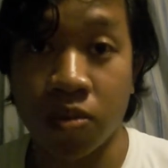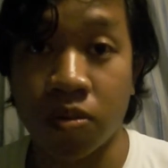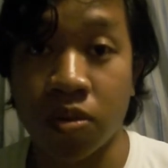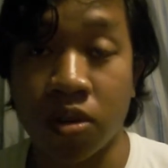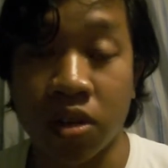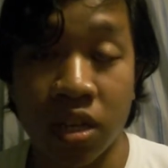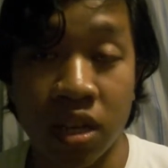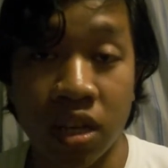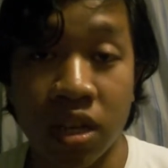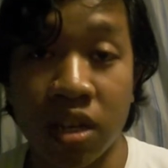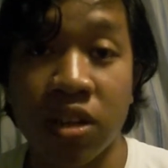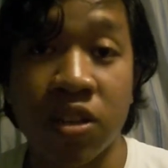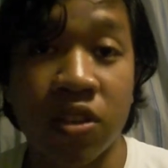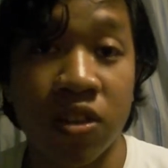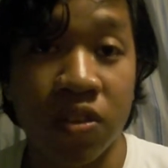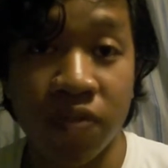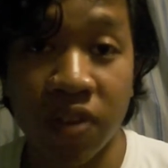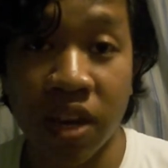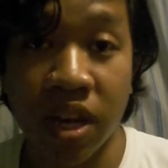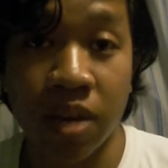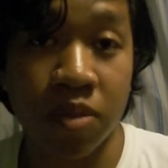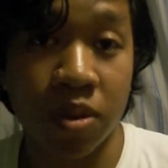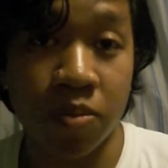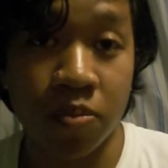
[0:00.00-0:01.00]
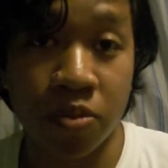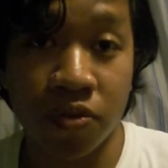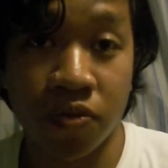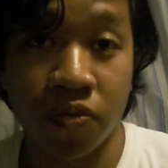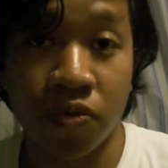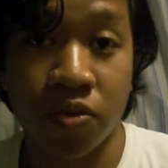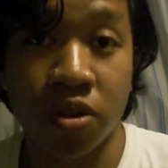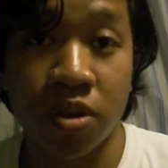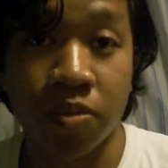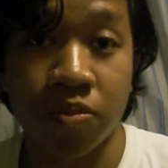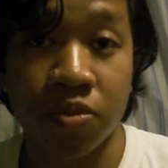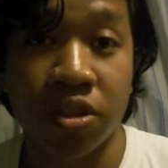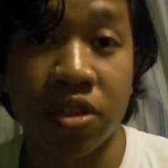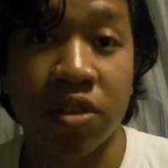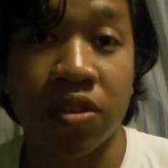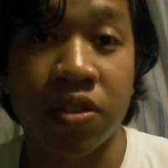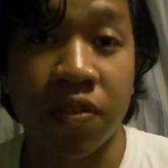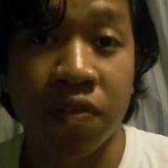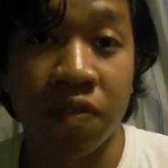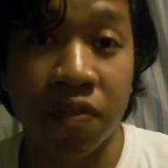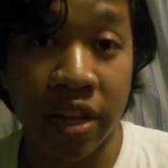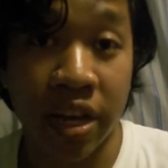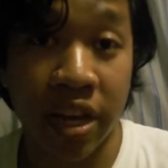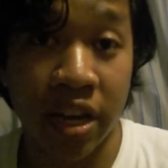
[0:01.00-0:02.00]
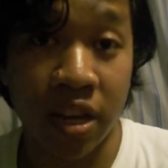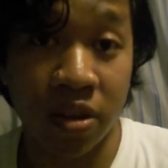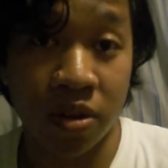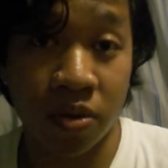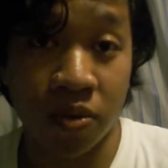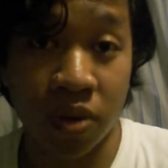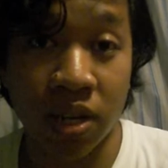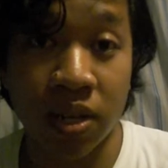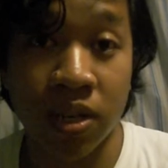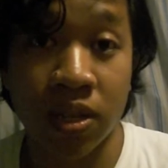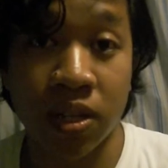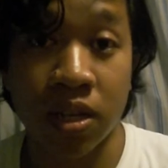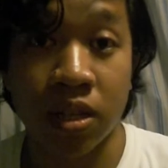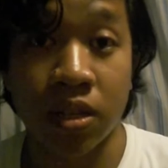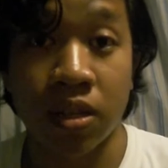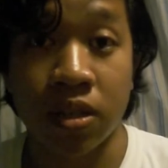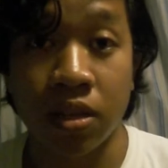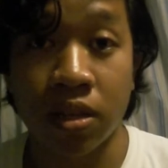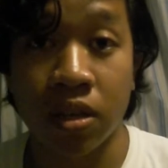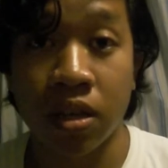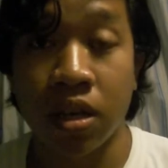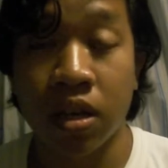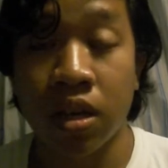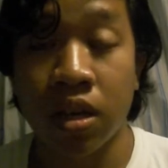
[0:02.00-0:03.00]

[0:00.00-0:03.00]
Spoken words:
where he and his family performed the Flying Graysons.